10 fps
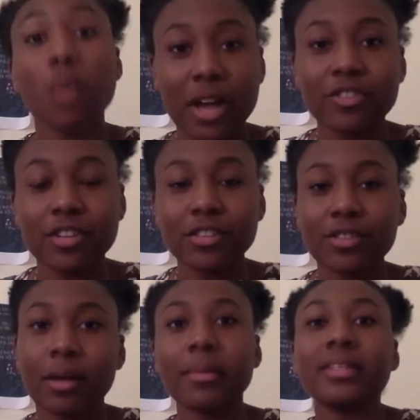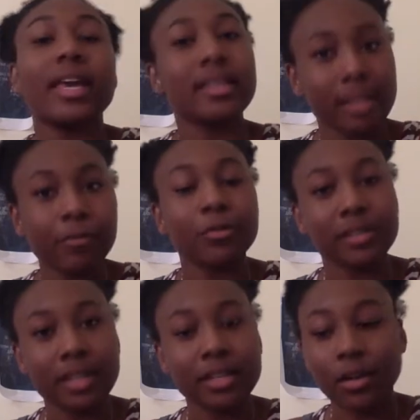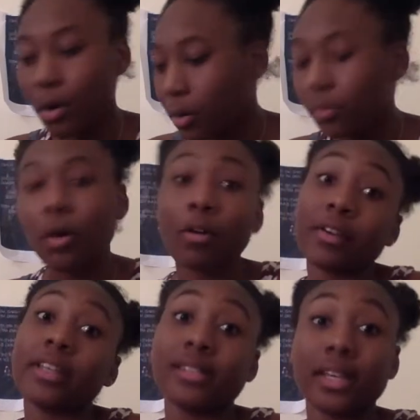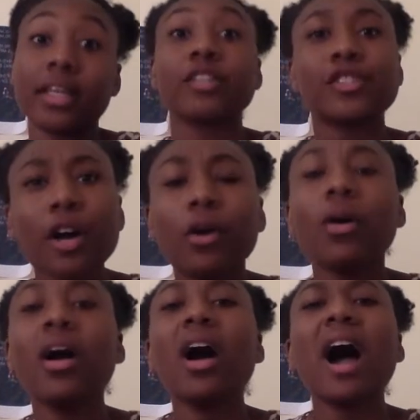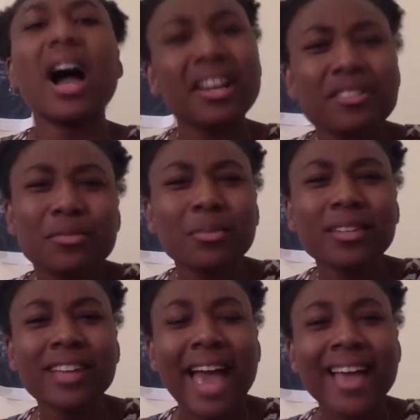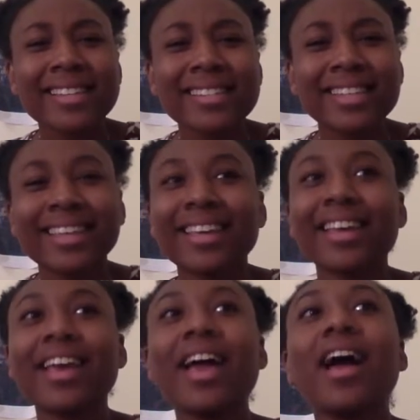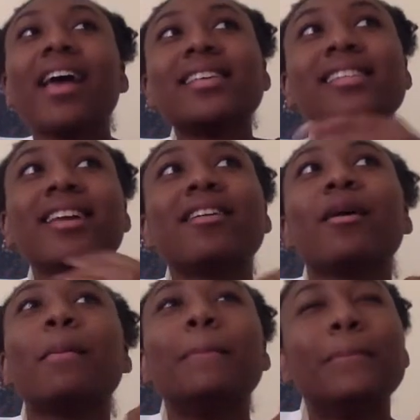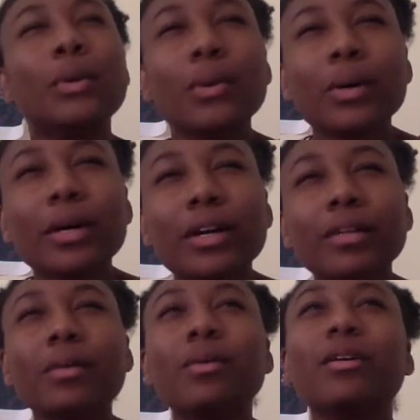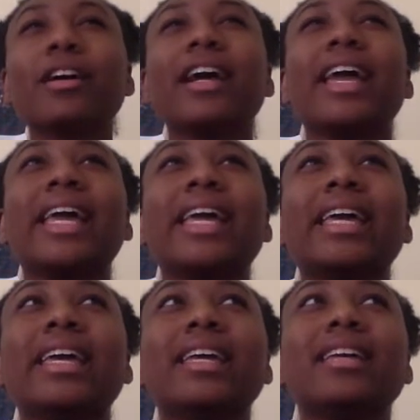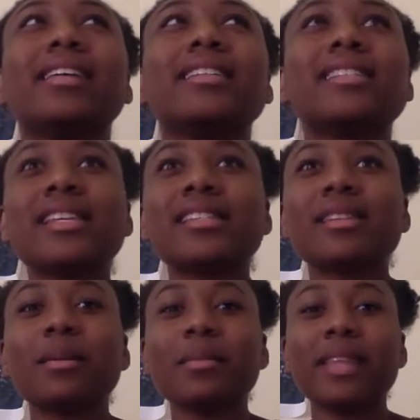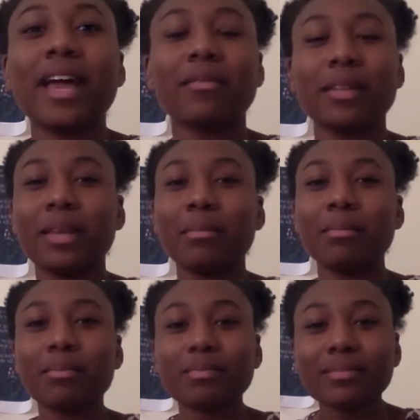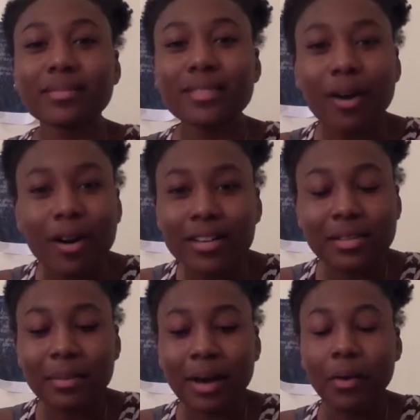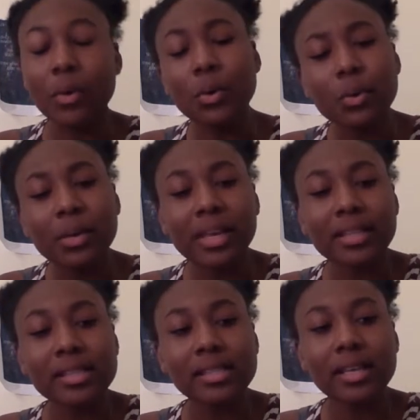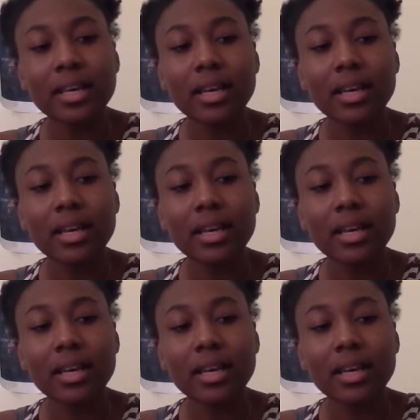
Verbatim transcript: questions, so I'm going to take several seats already sitting. So I just want to ask, like, is there a board or a system that really talks about who gets